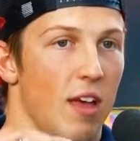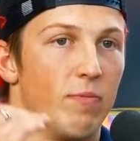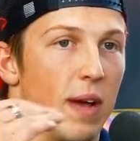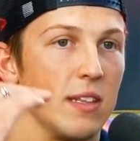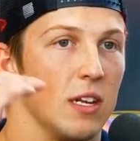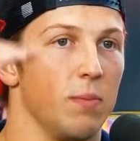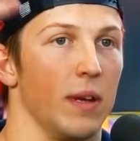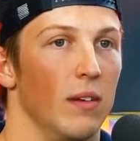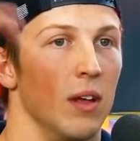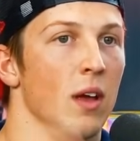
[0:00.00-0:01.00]
The
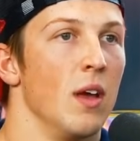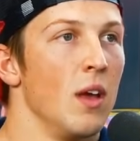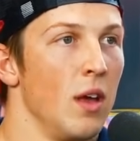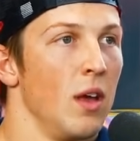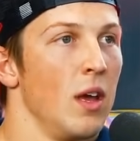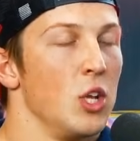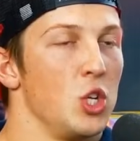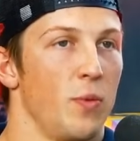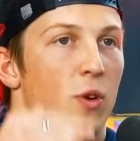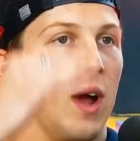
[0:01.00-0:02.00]
comparison to playing a game
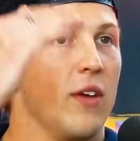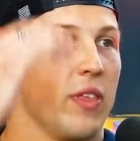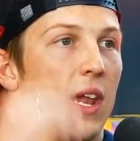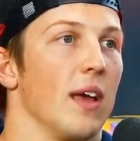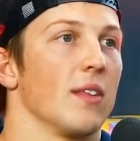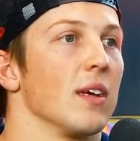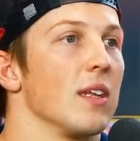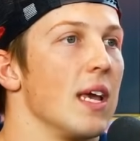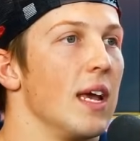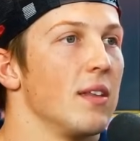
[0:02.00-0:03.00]
like Call of Duty,
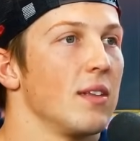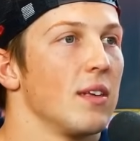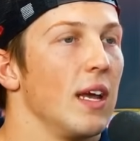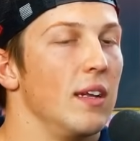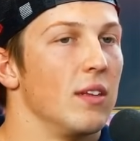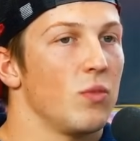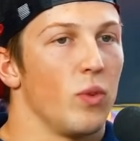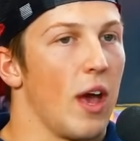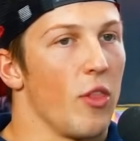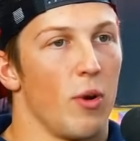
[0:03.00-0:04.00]
where everything
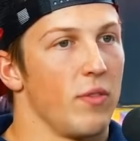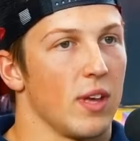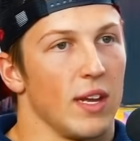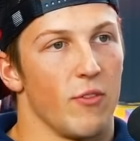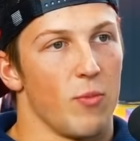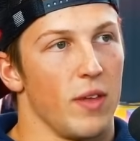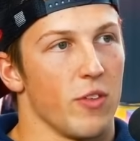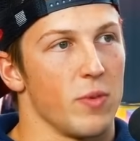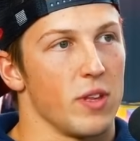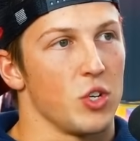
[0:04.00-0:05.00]
feels
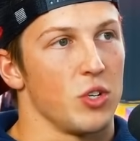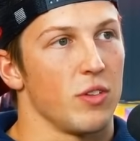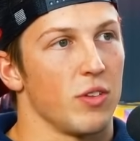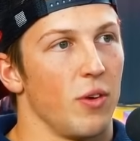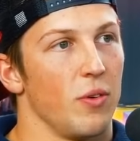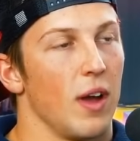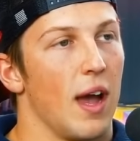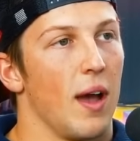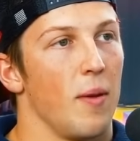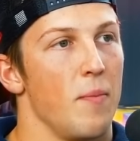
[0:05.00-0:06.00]
amplified and fast-paced,